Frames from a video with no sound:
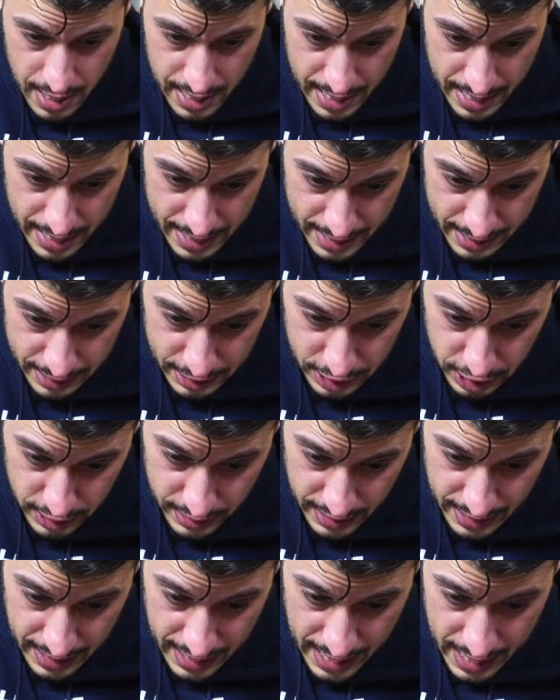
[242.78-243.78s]
And then just
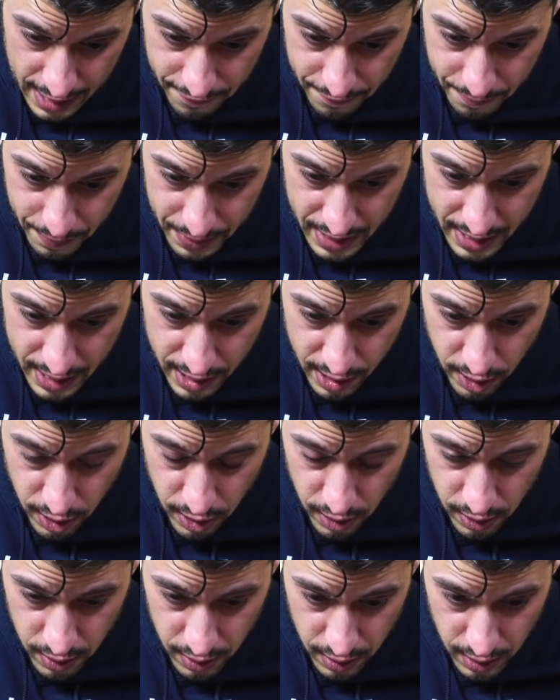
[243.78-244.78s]
like kind of
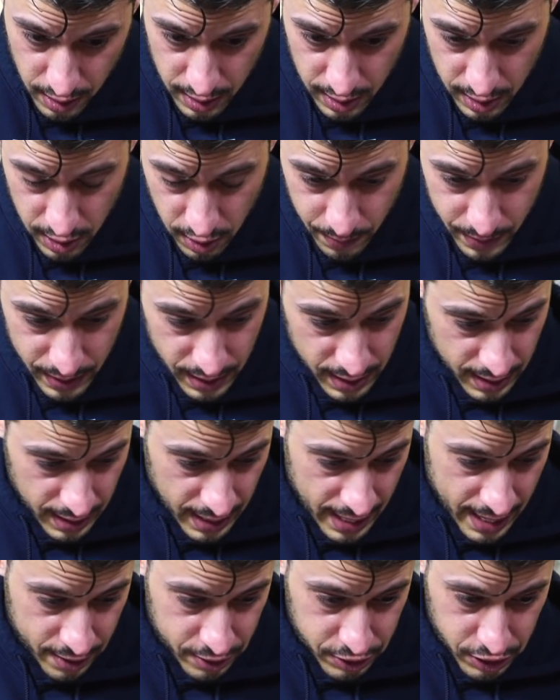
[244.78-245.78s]
peel a little bit of the
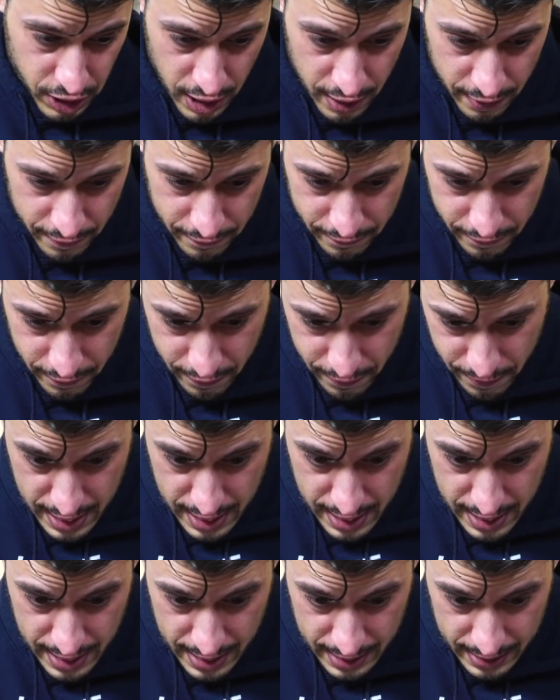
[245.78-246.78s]
layers off
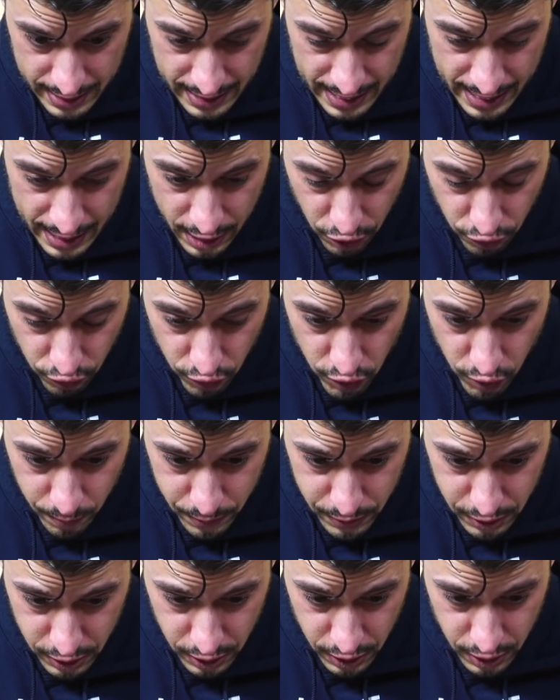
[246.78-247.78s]
into kind of
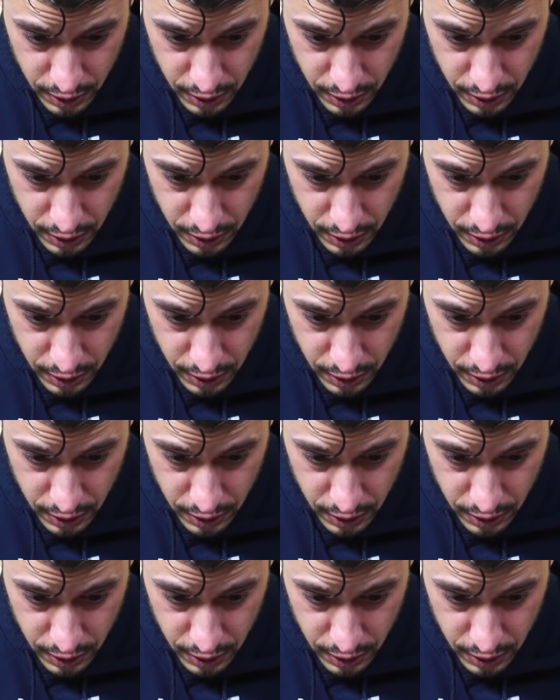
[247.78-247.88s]
groups.